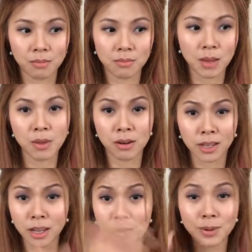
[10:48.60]
make me look
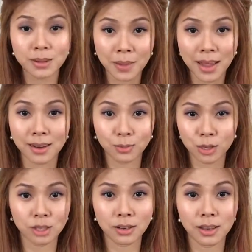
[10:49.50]
like a grease pan,
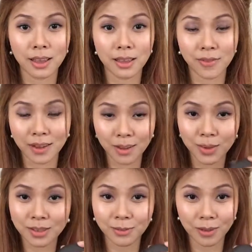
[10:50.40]
which if it
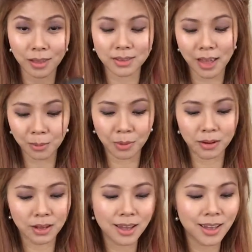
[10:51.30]
wasn't for this, I would.
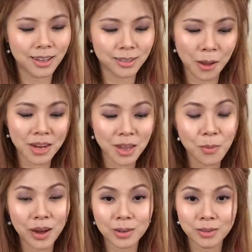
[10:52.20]
So
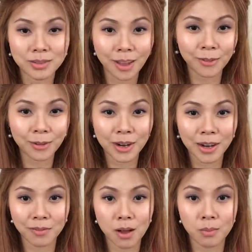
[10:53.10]
anyone who's
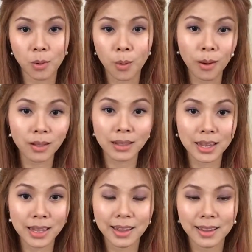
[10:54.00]
suffering from
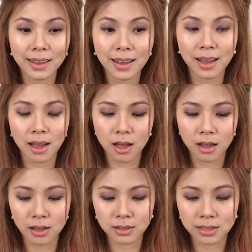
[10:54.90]
oily
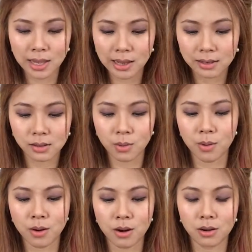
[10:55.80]
skin,
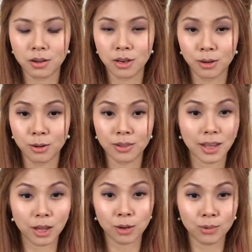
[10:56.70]
or, you know, look like
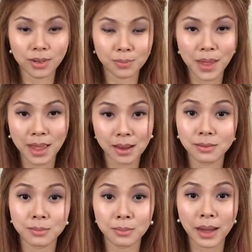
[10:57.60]
a grease pan
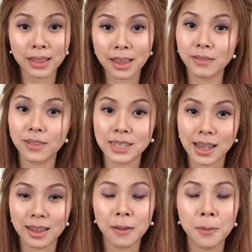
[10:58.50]
by the end of the
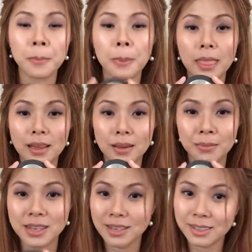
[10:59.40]
day,
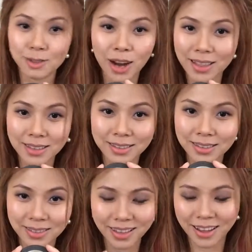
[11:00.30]
please try this. It's
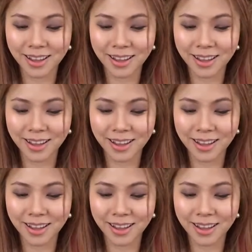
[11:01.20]
like